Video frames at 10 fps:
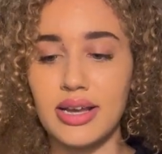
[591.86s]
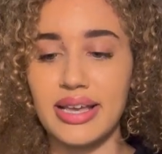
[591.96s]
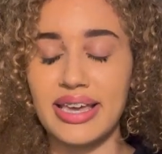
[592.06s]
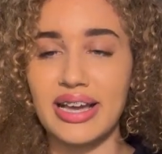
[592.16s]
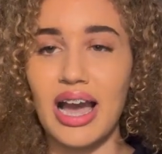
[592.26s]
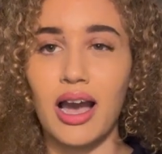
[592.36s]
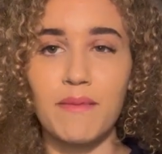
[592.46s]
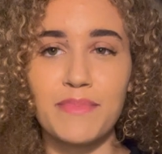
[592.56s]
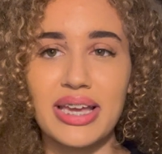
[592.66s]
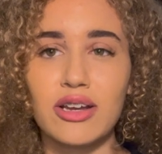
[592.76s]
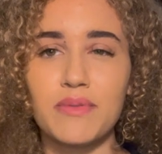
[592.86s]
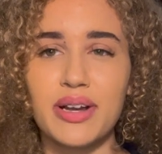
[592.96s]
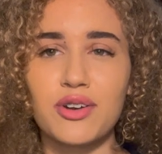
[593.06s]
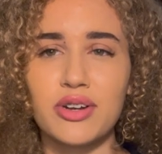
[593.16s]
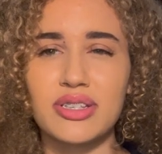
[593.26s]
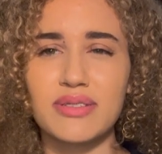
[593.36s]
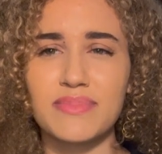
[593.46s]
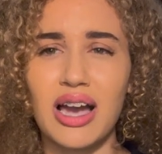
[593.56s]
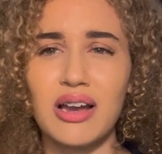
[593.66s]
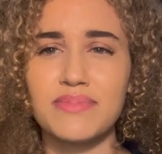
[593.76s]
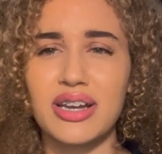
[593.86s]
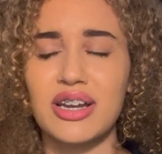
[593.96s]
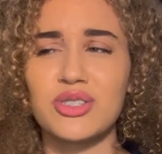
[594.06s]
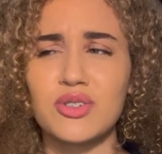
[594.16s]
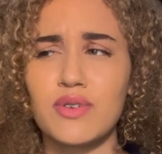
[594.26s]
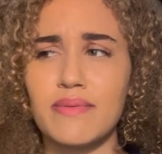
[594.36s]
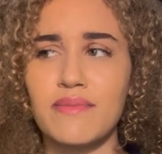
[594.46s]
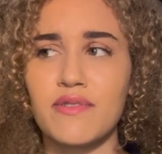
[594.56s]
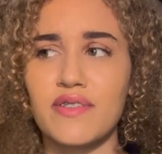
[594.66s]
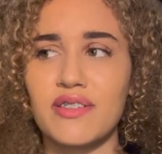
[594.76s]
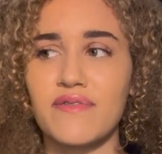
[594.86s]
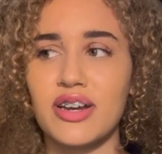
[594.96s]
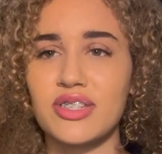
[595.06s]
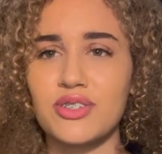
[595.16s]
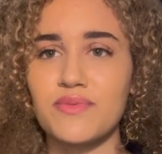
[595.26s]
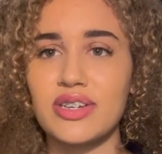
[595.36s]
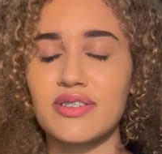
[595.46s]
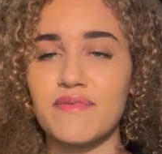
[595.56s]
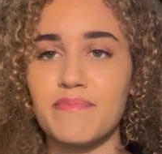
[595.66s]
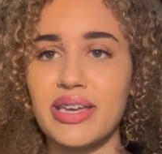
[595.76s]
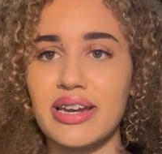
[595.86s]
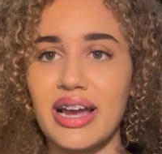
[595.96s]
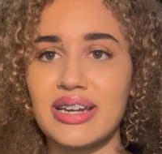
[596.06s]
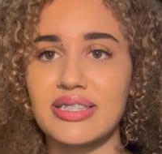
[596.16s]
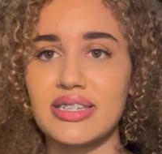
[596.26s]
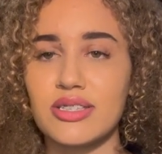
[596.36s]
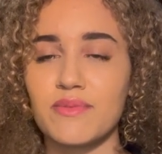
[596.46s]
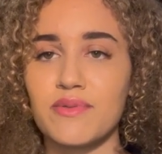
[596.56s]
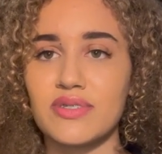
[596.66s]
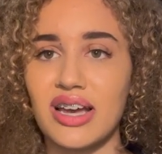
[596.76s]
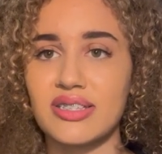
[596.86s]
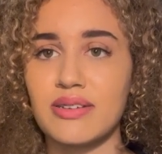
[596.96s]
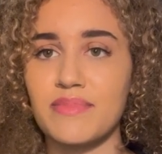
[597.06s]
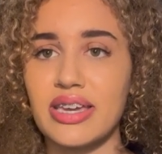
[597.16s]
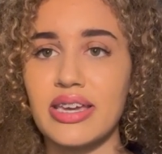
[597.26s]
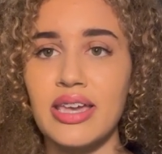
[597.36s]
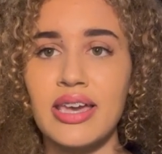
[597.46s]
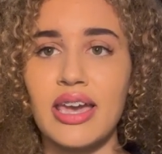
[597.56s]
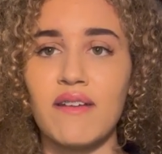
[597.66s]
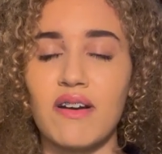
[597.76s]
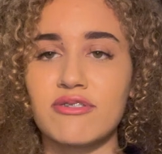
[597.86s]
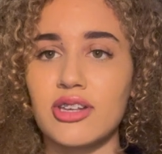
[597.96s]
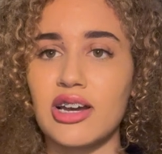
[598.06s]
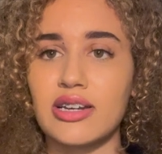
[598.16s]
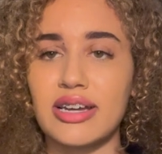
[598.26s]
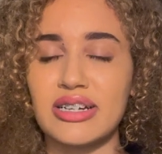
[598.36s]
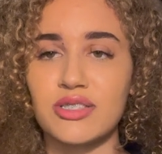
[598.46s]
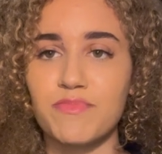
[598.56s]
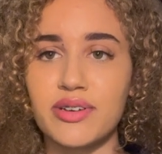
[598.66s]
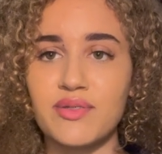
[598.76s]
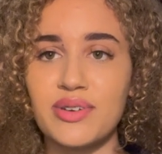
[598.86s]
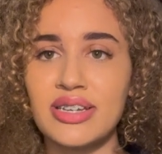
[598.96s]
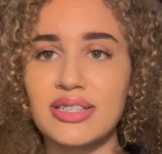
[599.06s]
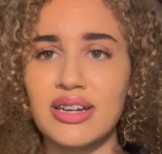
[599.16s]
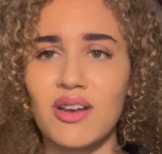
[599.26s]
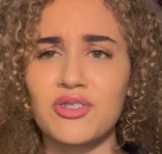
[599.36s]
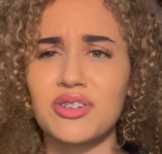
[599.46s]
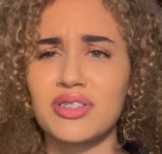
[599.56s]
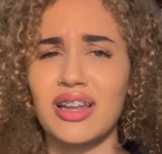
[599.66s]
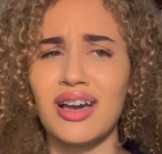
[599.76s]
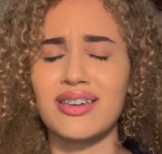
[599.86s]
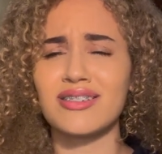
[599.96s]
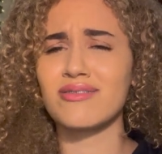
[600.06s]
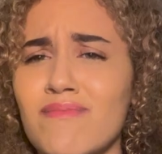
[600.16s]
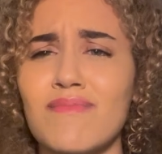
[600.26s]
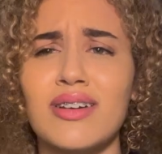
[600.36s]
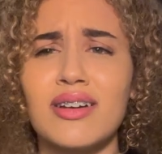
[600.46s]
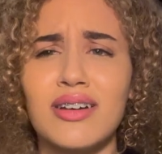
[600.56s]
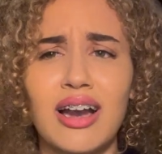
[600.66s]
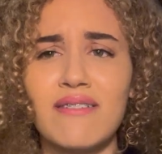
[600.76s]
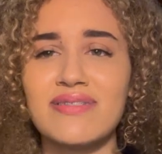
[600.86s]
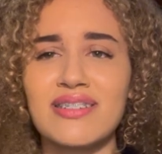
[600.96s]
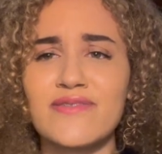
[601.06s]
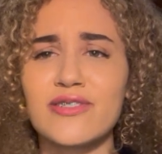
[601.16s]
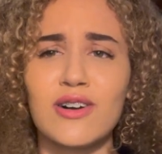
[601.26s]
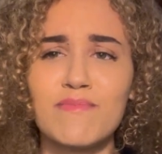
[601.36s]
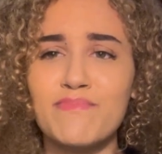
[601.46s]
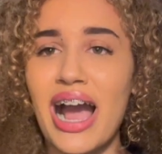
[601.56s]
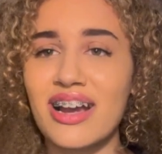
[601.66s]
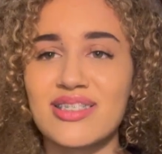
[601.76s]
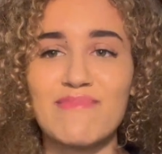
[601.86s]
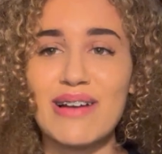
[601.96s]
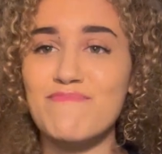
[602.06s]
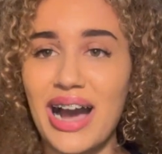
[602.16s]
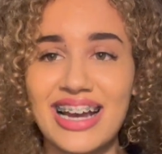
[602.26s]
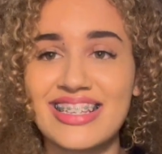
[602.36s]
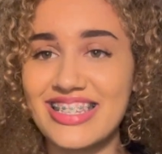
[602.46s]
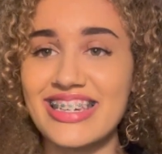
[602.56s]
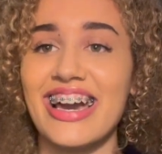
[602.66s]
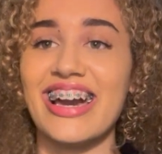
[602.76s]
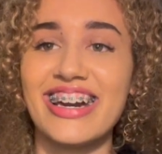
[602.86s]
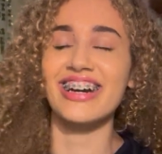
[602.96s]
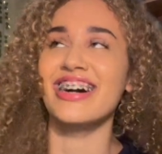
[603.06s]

it can be a little bit annoying sometimes like i do remember in the first two weeks of being at lse someone was asking me if i started looking at spring weeks and i was just like I haven't even unpacked my bags yet.